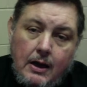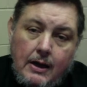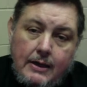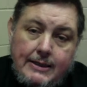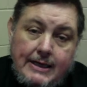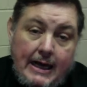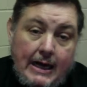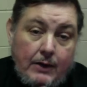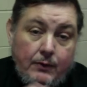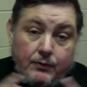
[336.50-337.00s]

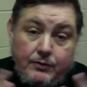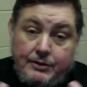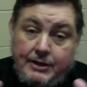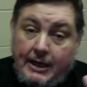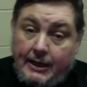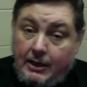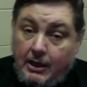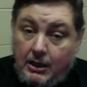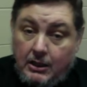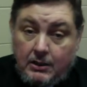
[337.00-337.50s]
Now, not
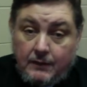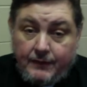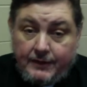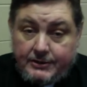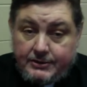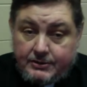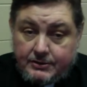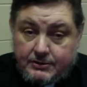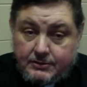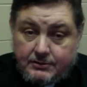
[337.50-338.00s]
all of
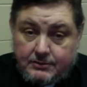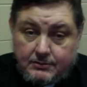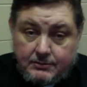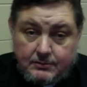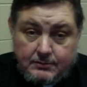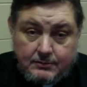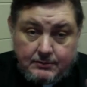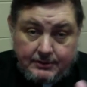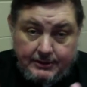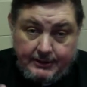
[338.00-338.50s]
us
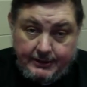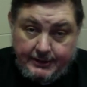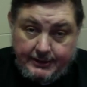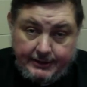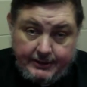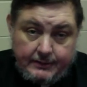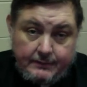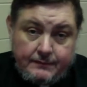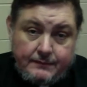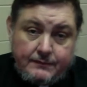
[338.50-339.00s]
can
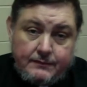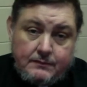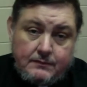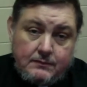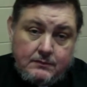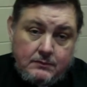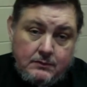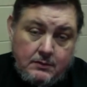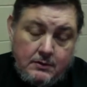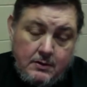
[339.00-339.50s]
give,
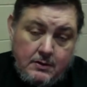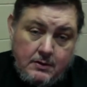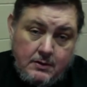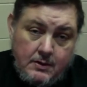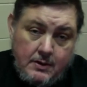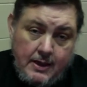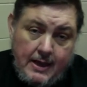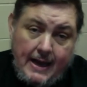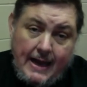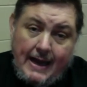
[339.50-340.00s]

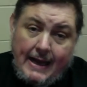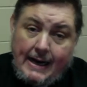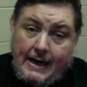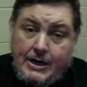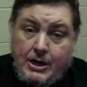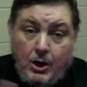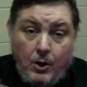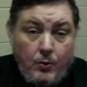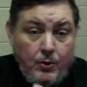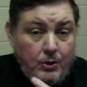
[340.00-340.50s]
and I
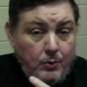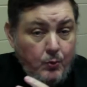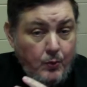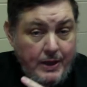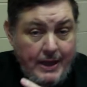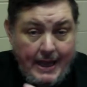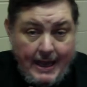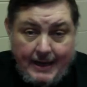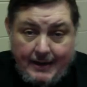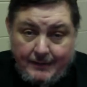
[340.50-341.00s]
know that we
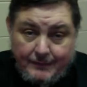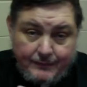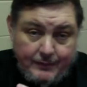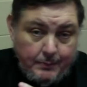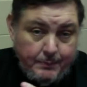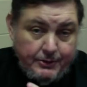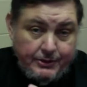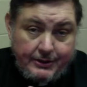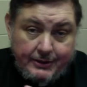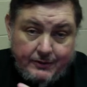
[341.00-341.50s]
have a
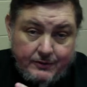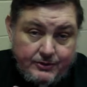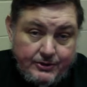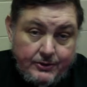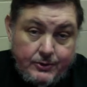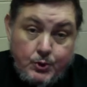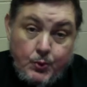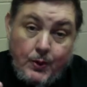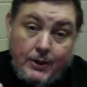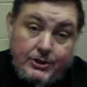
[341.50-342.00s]
particular
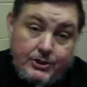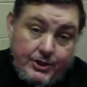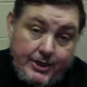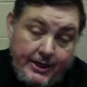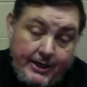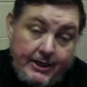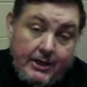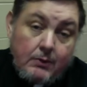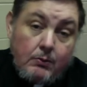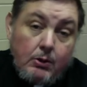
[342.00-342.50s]
situation
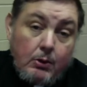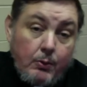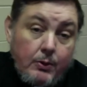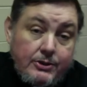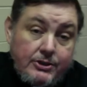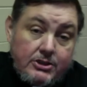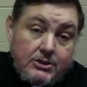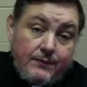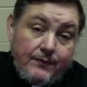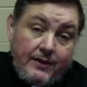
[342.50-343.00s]
here where we're
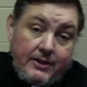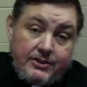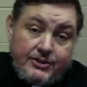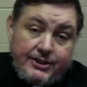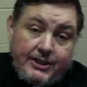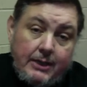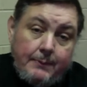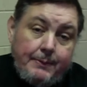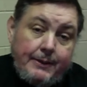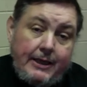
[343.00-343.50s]
just
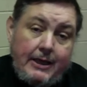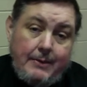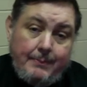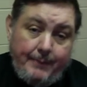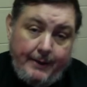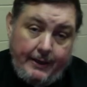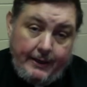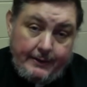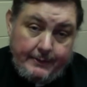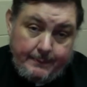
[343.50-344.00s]
finishing up a
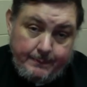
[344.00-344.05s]
campaign.